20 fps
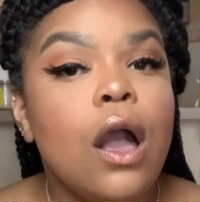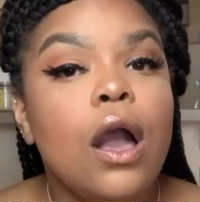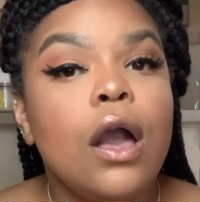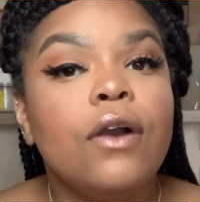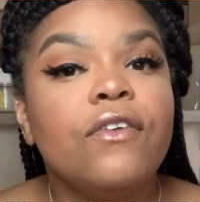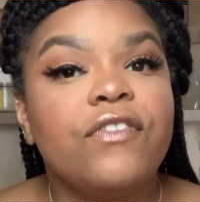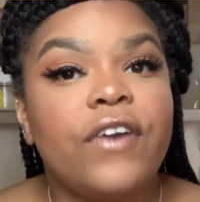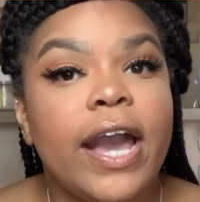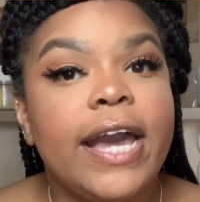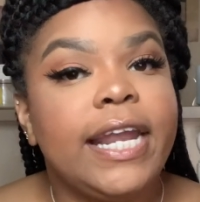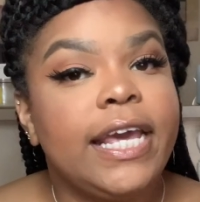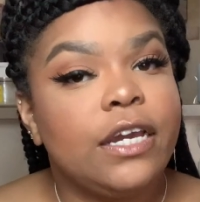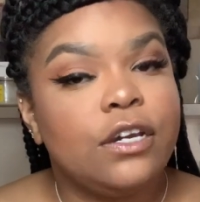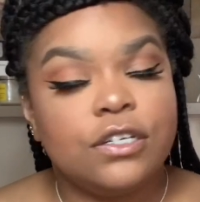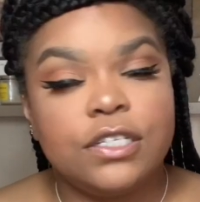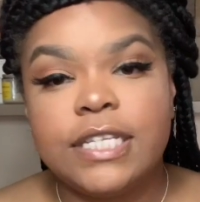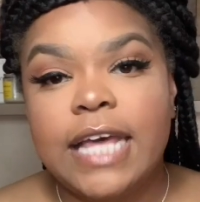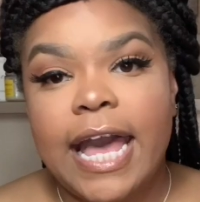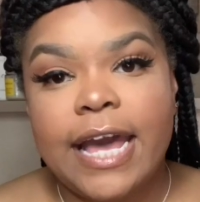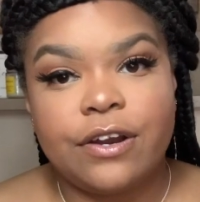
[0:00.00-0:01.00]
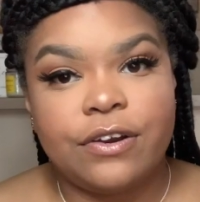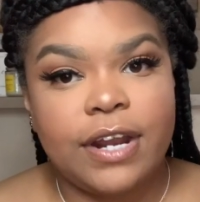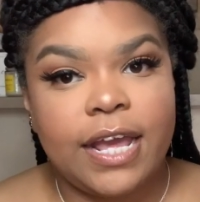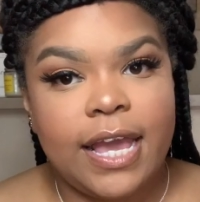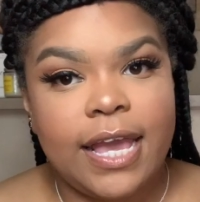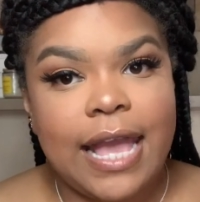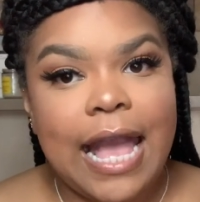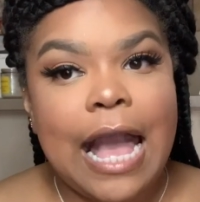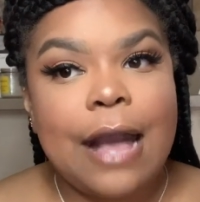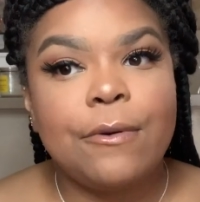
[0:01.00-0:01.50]
Friday or
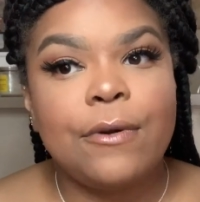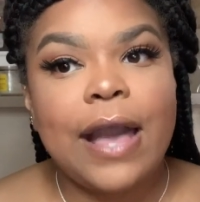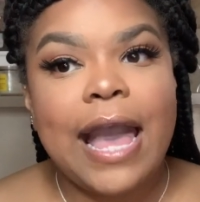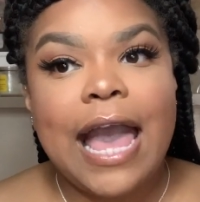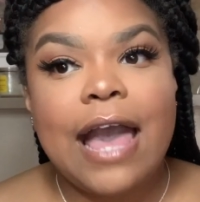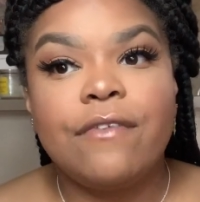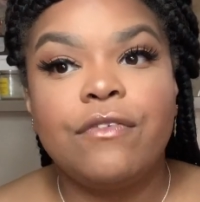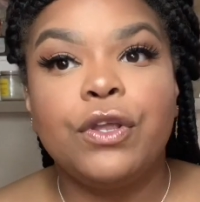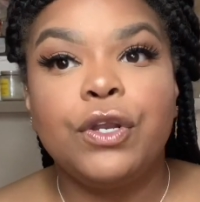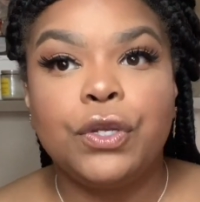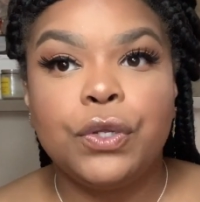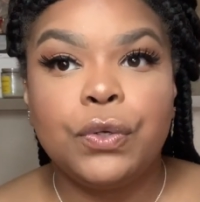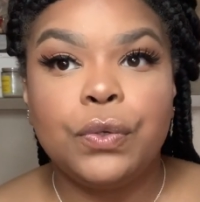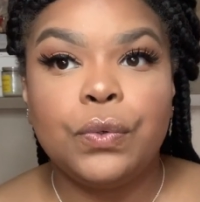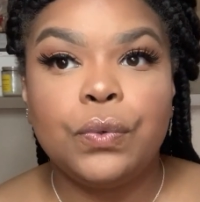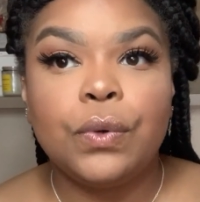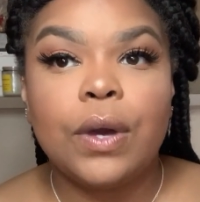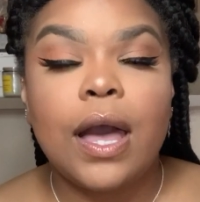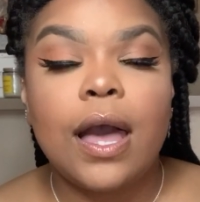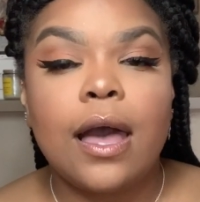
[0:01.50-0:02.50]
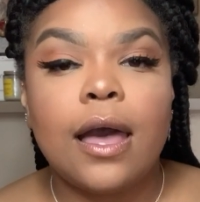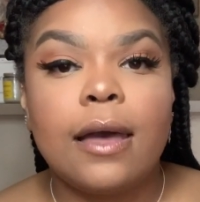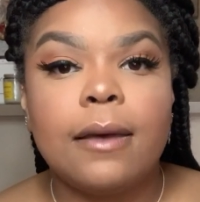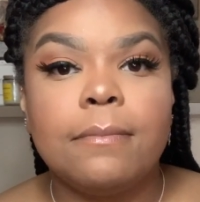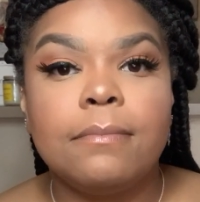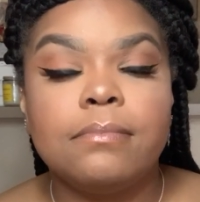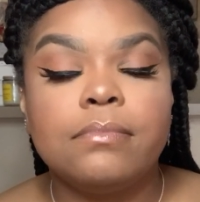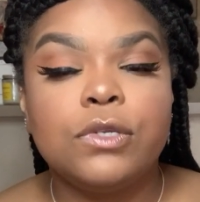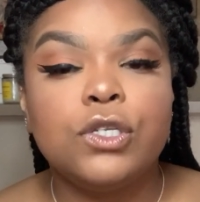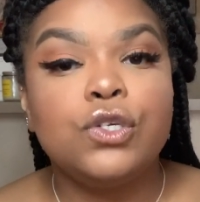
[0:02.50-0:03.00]
Saturday, I will have a new
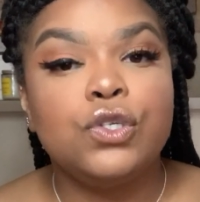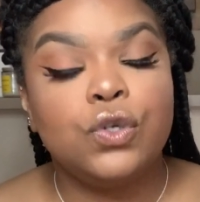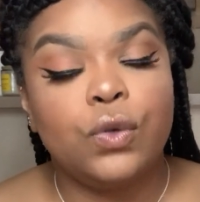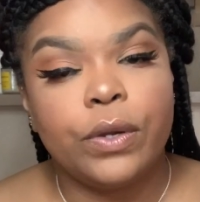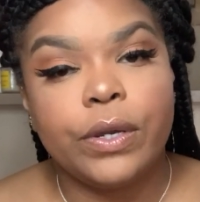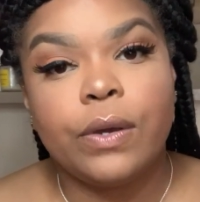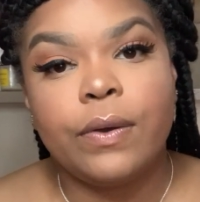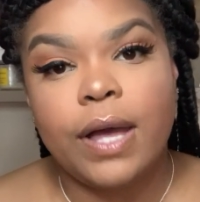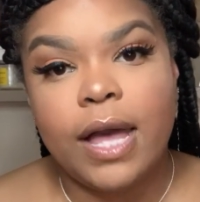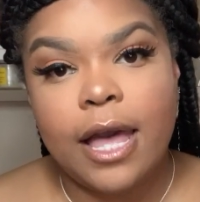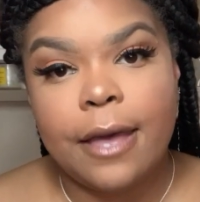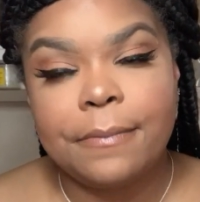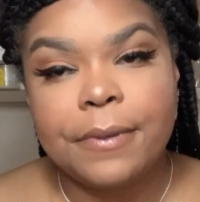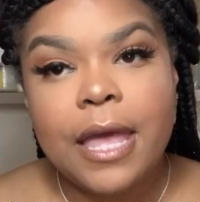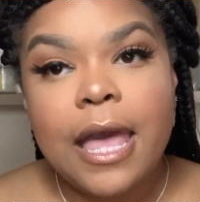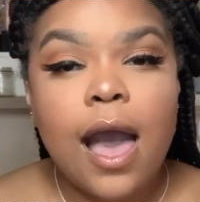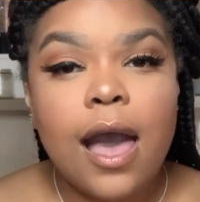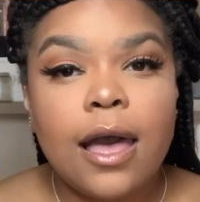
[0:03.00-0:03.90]
tutorial up.